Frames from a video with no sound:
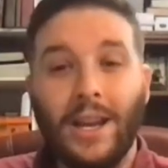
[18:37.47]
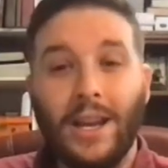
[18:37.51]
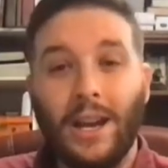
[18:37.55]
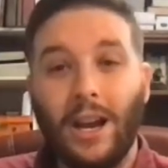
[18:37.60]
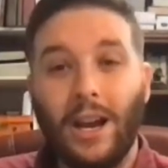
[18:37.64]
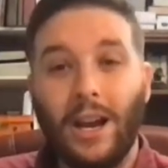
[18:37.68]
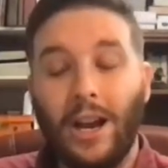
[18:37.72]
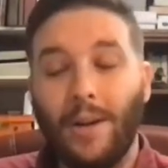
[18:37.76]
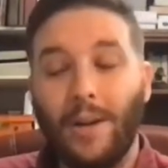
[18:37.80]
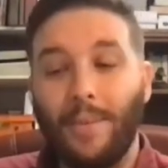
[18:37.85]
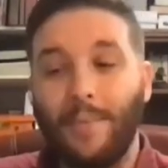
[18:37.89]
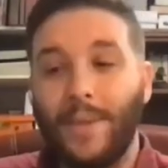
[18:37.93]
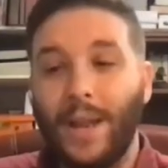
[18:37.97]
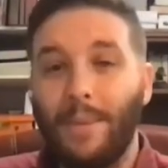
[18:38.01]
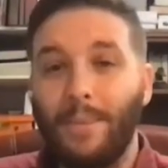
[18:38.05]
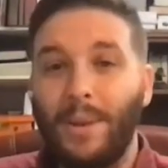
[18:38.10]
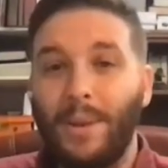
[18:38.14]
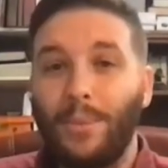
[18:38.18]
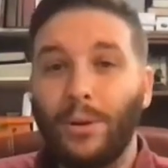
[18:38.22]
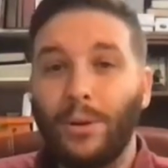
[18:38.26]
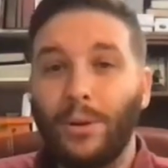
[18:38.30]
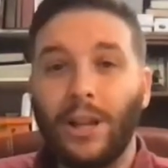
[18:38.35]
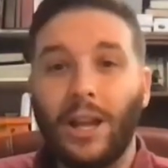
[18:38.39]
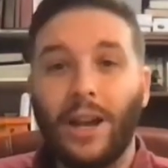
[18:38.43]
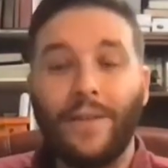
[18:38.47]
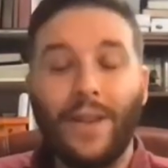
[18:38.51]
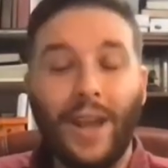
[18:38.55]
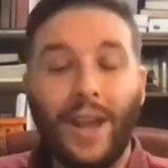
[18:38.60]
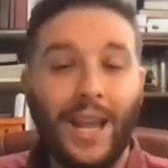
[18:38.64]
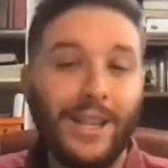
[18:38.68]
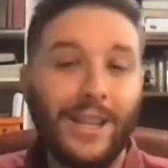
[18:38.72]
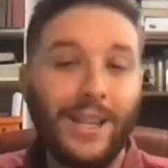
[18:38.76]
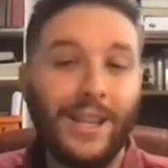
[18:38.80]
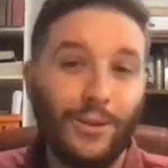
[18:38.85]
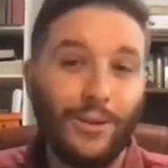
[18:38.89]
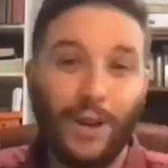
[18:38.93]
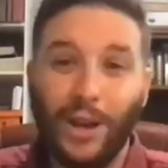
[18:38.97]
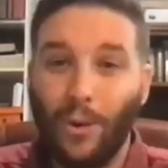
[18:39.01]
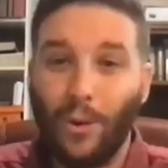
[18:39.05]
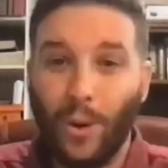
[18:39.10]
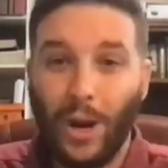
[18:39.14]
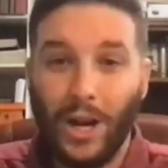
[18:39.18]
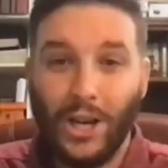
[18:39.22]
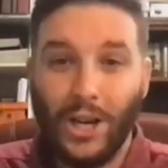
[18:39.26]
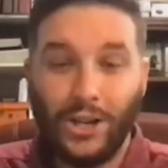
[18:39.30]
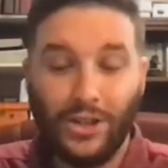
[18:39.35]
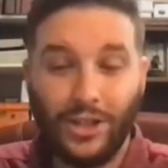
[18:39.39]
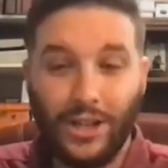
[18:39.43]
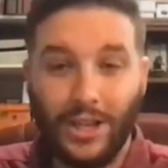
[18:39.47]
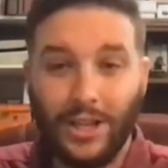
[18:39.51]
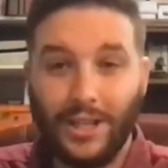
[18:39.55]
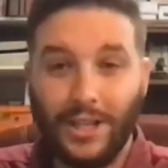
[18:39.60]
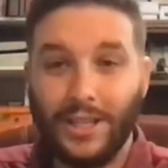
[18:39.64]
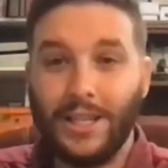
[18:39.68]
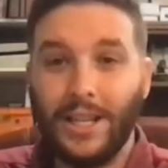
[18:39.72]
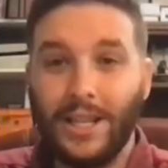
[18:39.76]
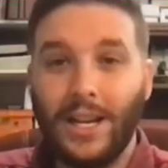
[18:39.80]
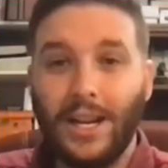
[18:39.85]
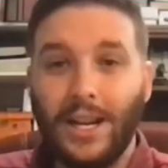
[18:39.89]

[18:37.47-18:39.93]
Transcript: And people love answering questions.